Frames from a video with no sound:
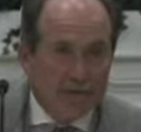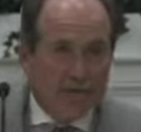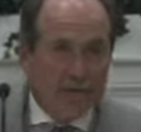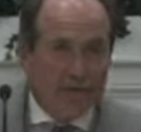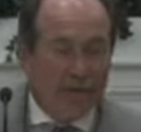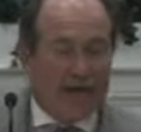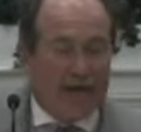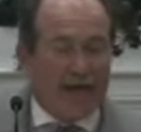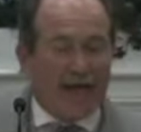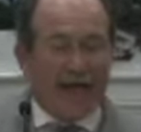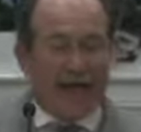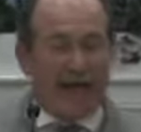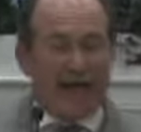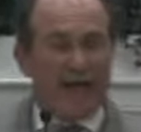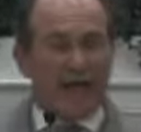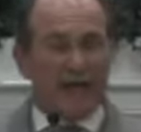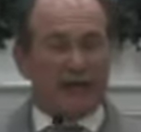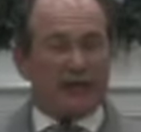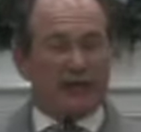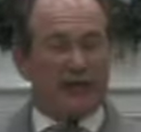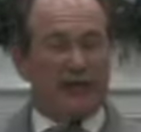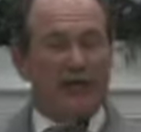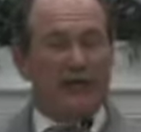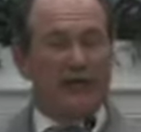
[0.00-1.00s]
When I got here
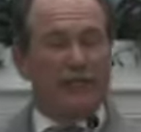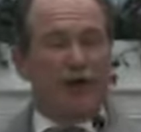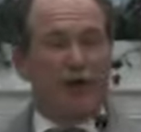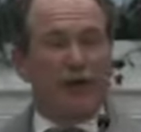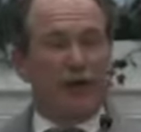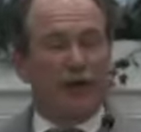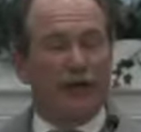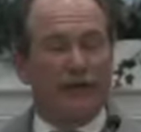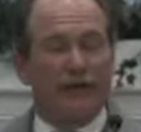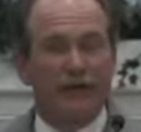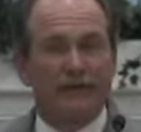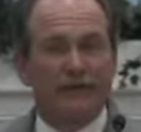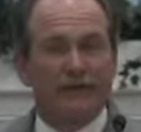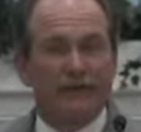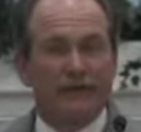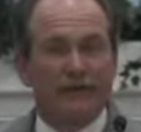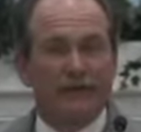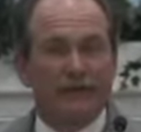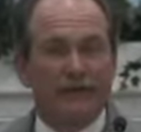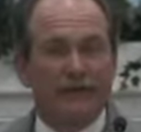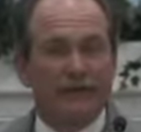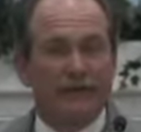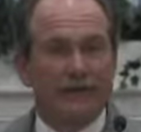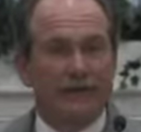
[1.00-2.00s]
Sunday morning,
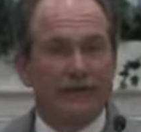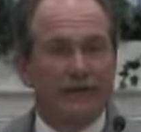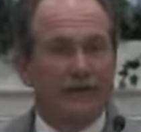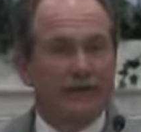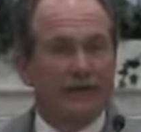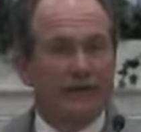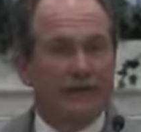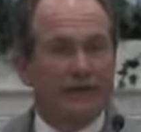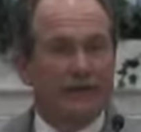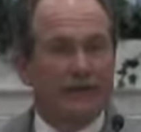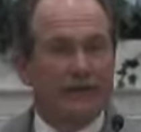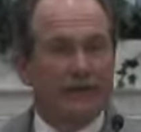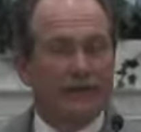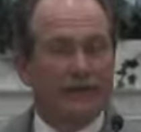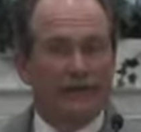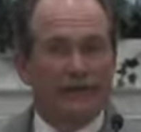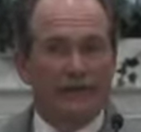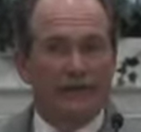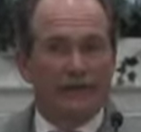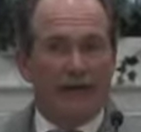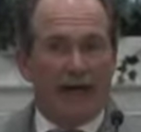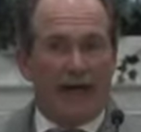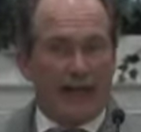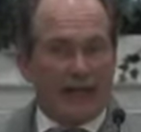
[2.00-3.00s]

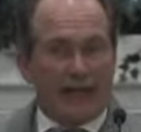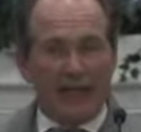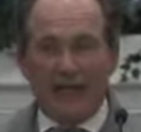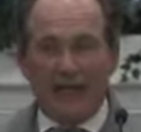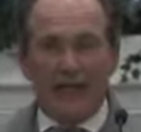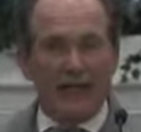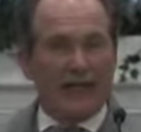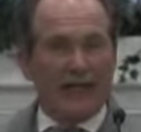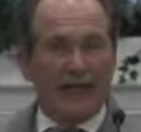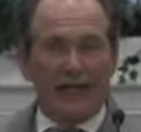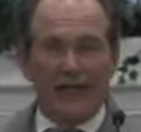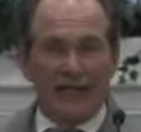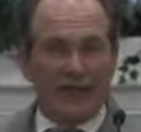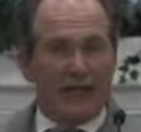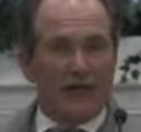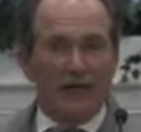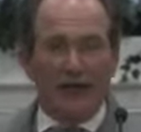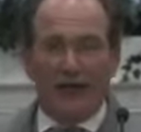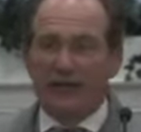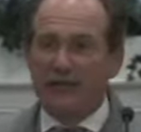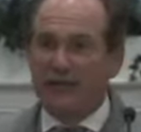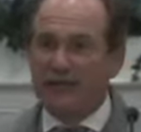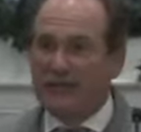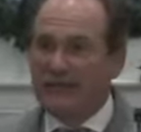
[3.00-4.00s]
I didn't need an
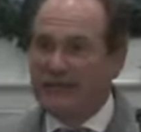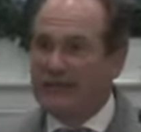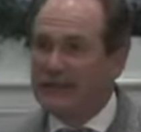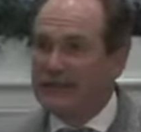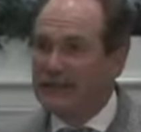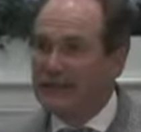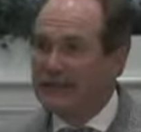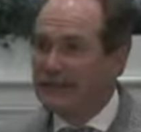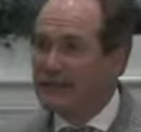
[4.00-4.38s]
introduction.